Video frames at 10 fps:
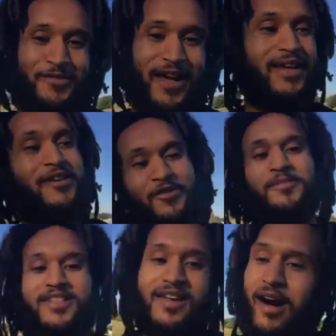right, and give them
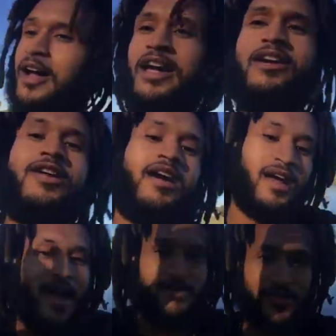to y'all. Here, y'all can
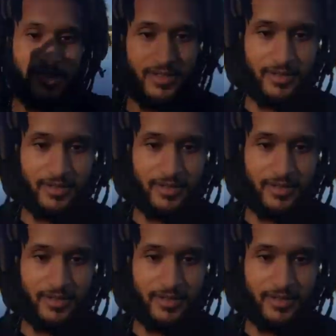have her.